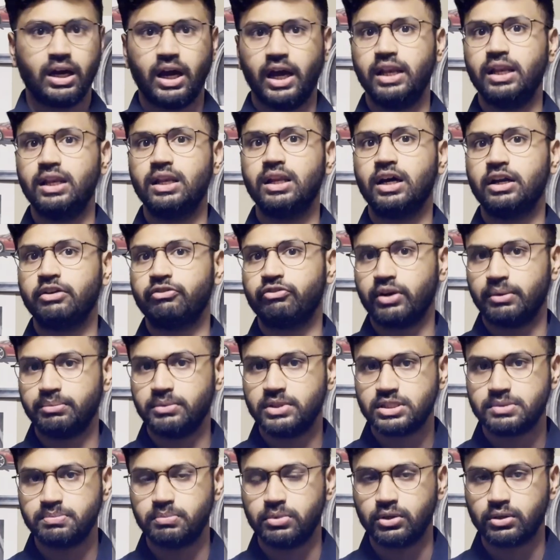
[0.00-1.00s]
I learned from
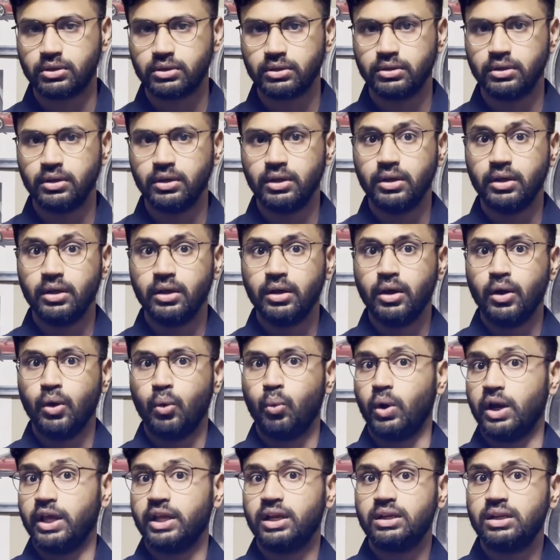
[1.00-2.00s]
this book.
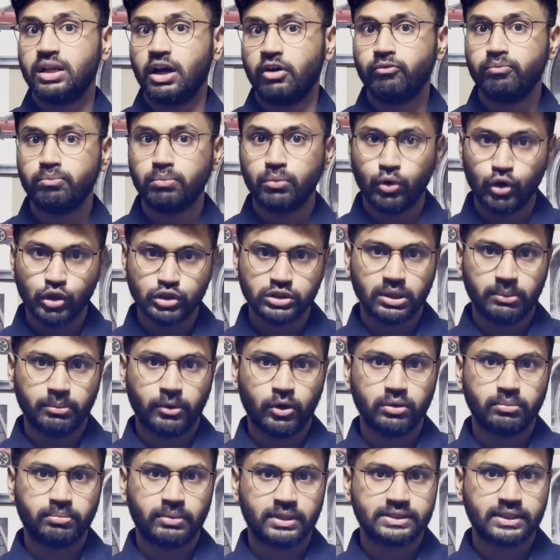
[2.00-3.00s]
What I love most
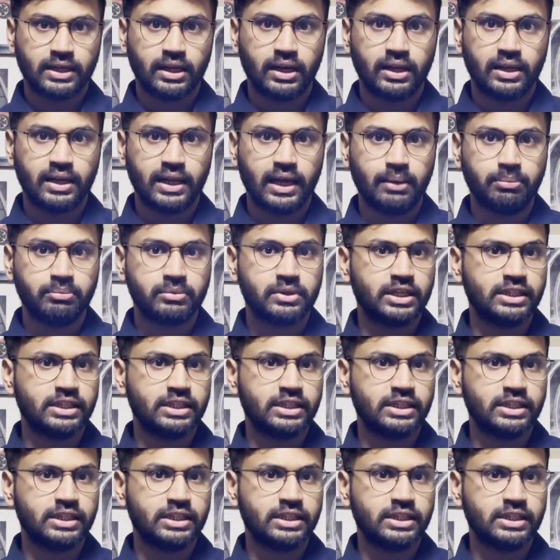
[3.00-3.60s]
about Masala Lab